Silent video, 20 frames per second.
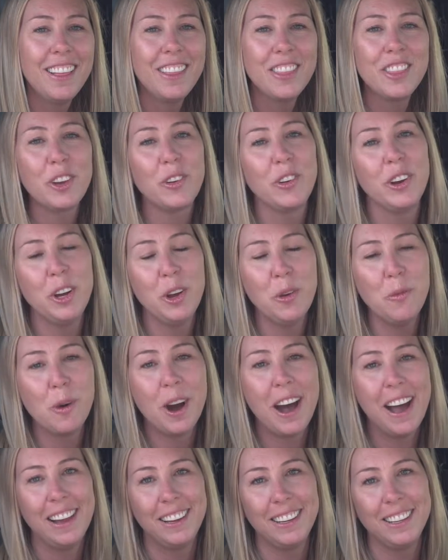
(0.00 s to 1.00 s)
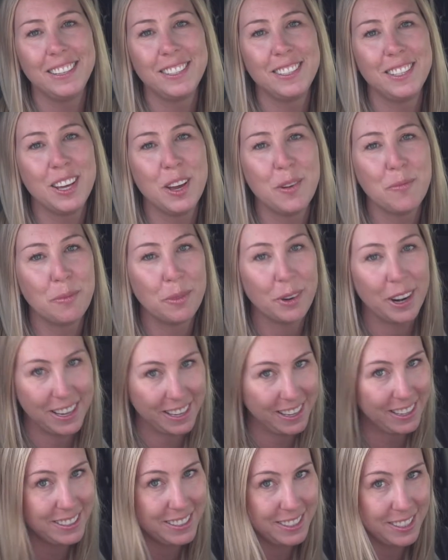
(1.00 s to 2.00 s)
The Credo wireless
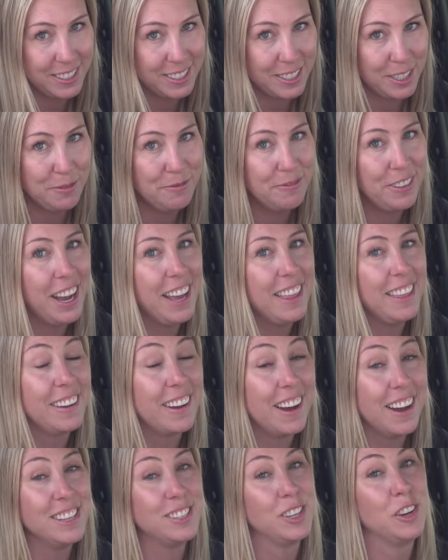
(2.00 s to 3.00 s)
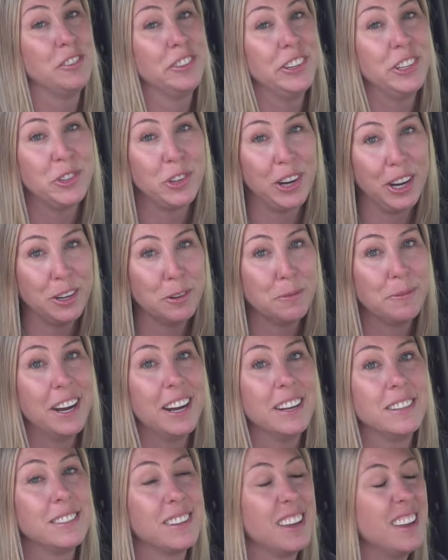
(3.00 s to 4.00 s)
braking system by the guys over at Trail
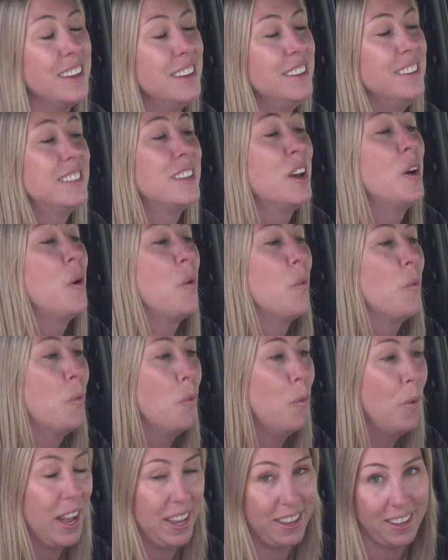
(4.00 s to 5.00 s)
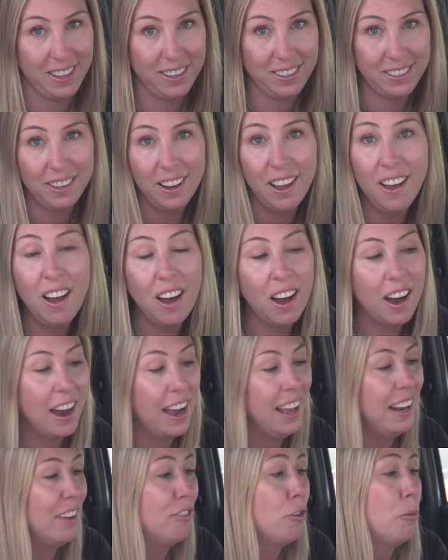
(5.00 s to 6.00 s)
Parts is wicked.
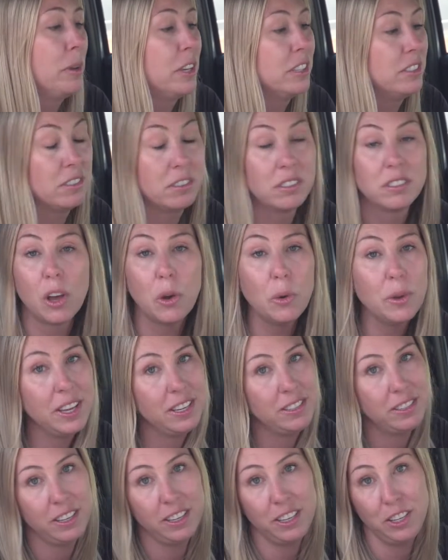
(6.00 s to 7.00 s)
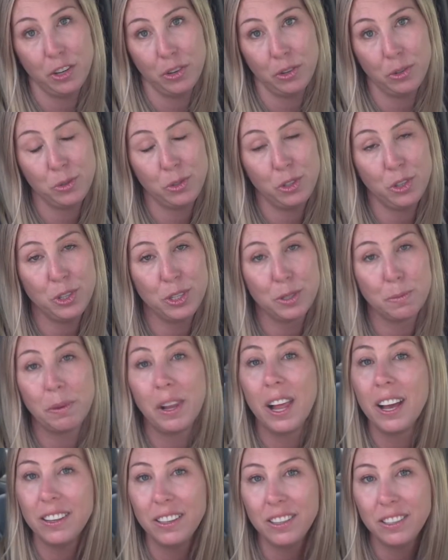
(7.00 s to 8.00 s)
I love it because it's so easy to use. You just
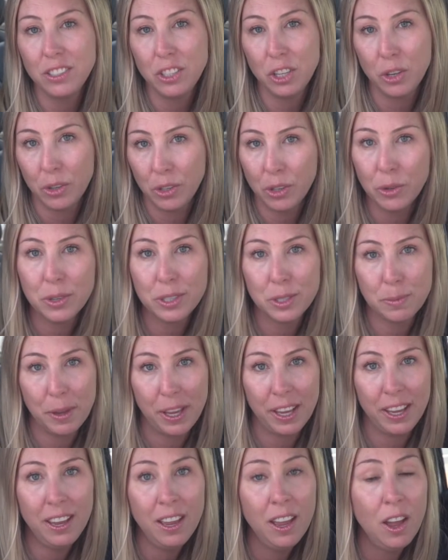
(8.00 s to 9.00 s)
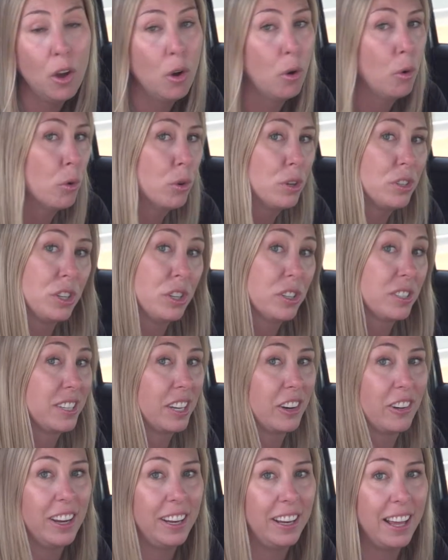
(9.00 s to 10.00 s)
plug it into your USB or into your
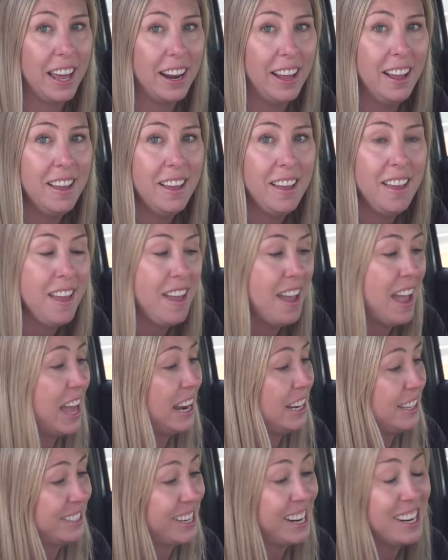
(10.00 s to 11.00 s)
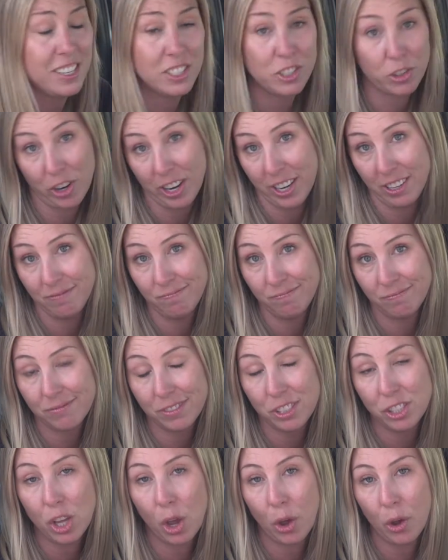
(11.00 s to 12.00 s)
cigarette lighter and it's touchscreen.
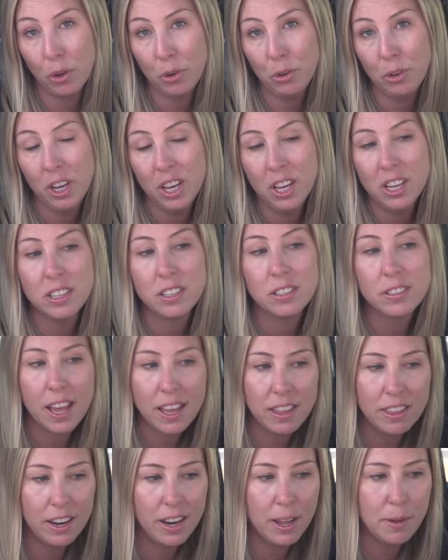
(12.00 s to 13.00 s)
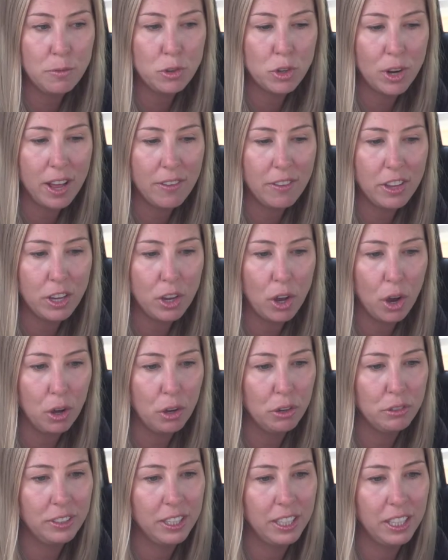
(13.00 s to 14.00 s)
So say that I'm driving
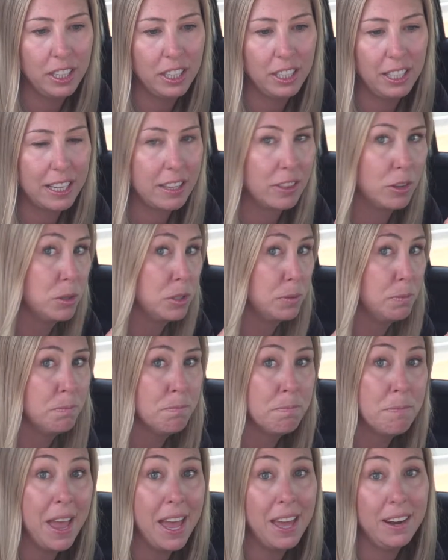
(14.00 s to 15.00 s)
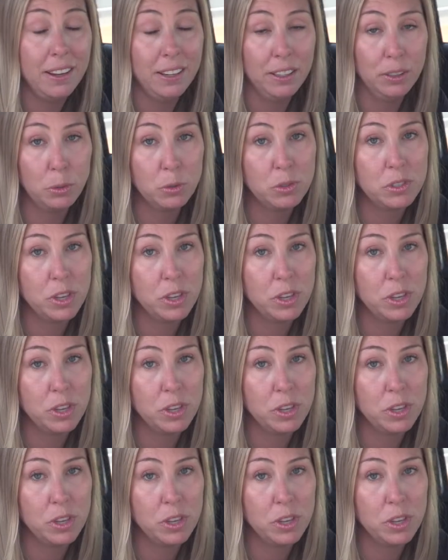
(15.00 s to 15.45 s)
over like those mad hills